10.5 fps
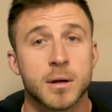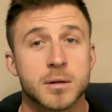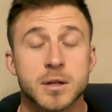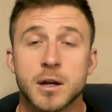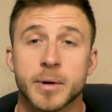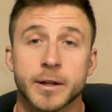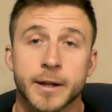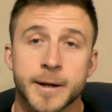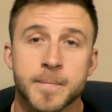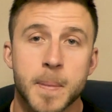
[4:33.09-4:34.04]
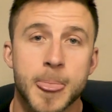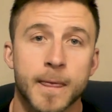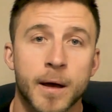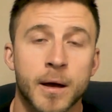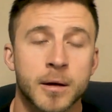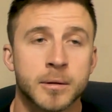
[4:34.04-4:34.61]
Sorry about that.
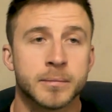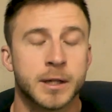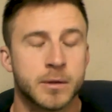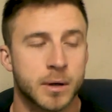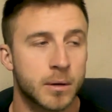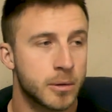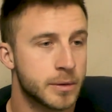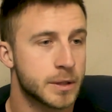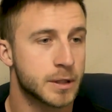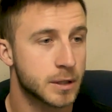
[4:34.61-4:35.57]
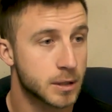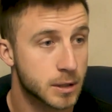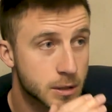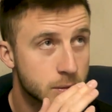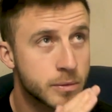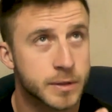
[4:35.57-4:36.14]
Um, anyway, what
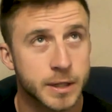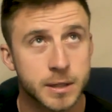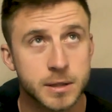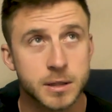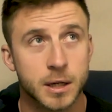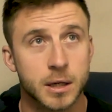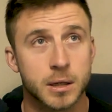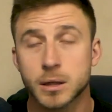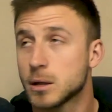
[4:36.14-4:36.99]
was what was I saying?